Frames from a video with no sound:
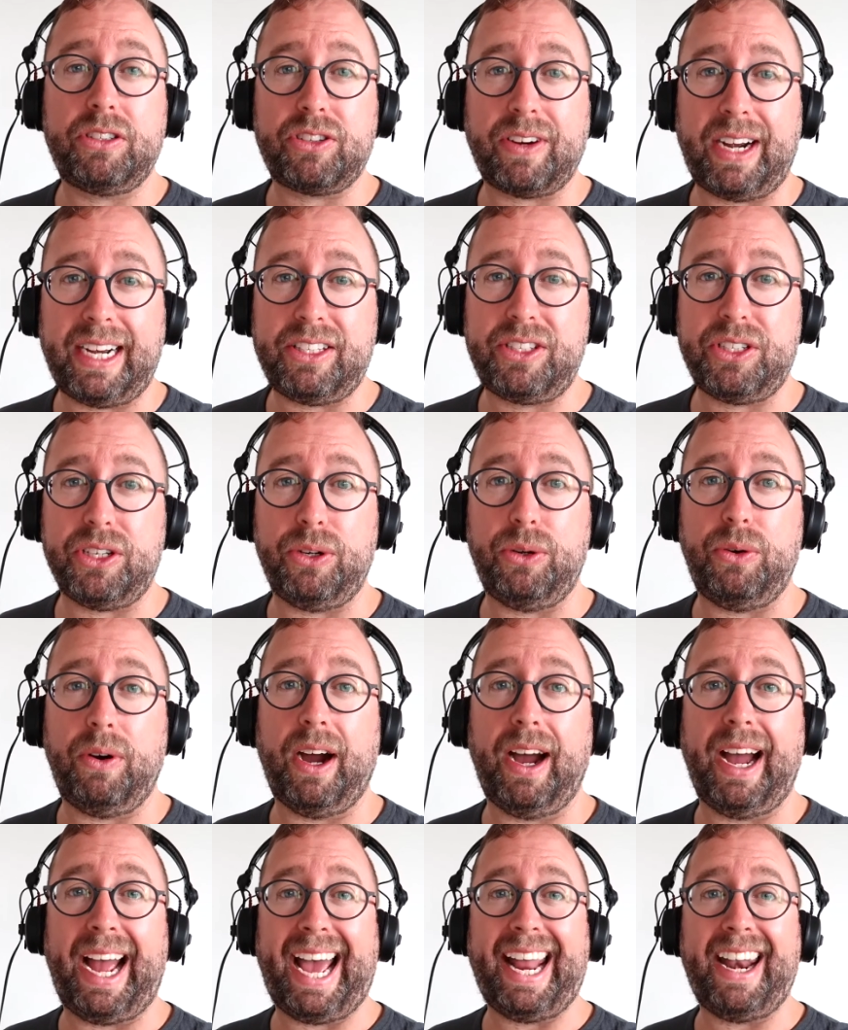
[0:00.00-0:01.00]
try to
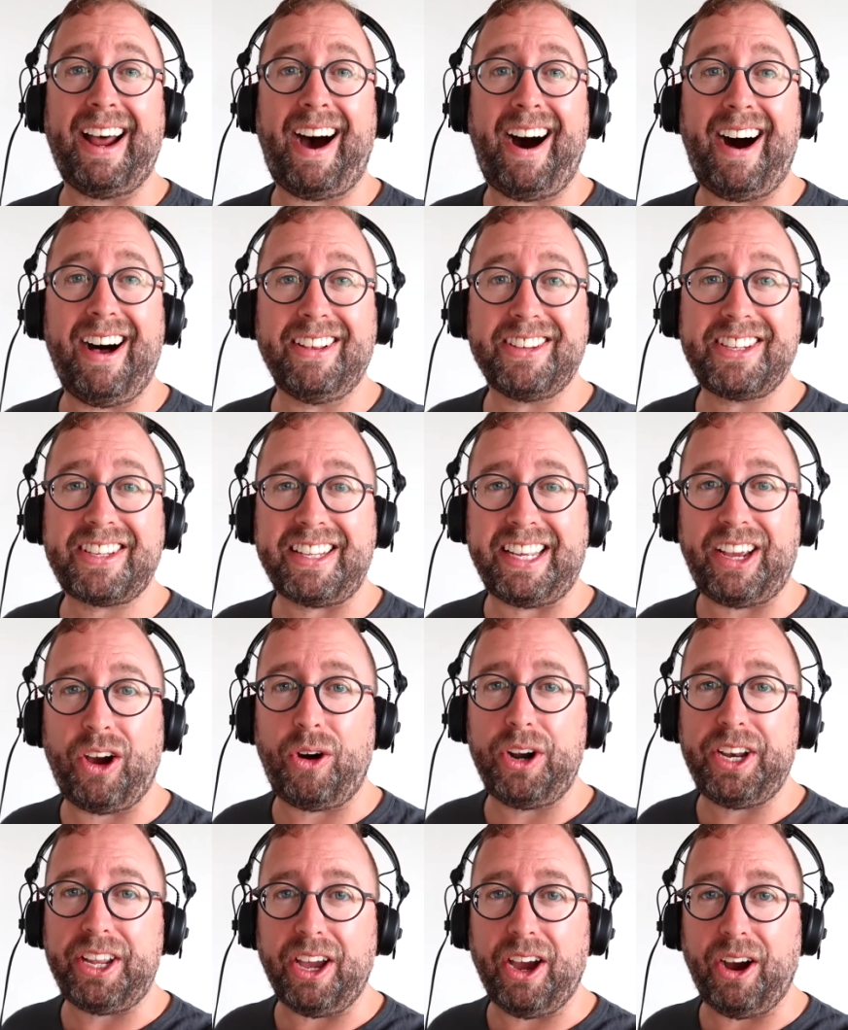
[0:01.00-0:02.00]
uh, enhance the
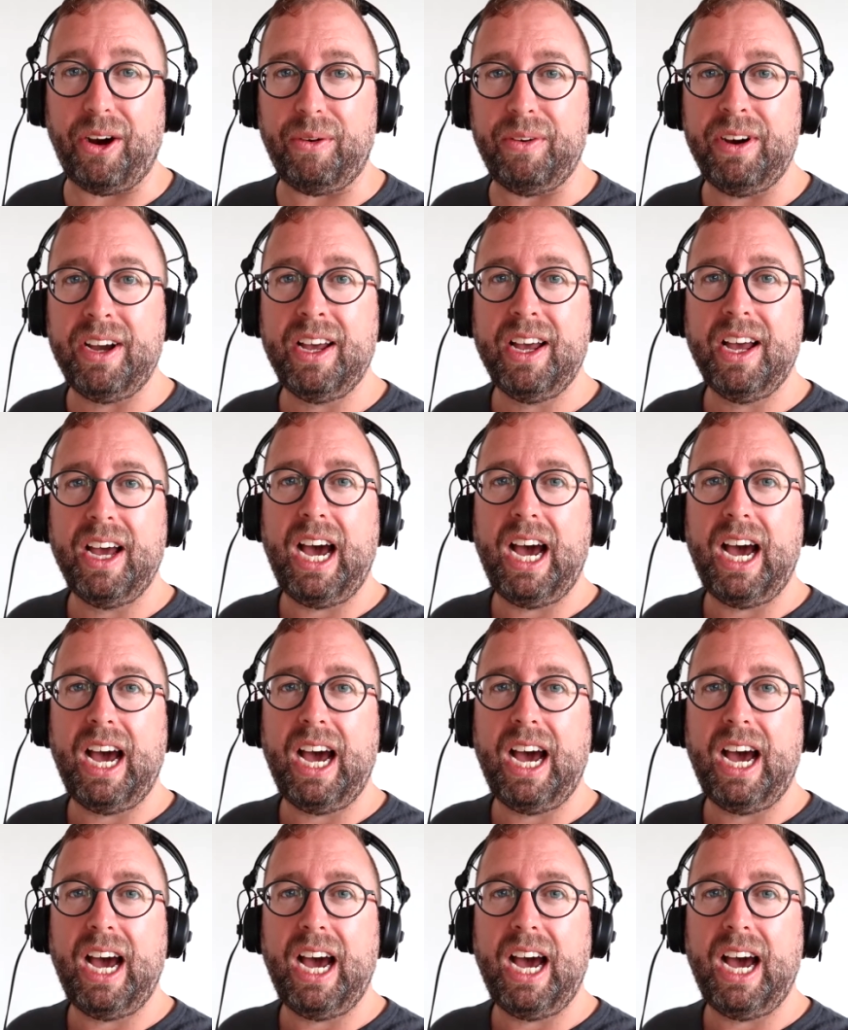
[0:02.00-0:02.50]
audio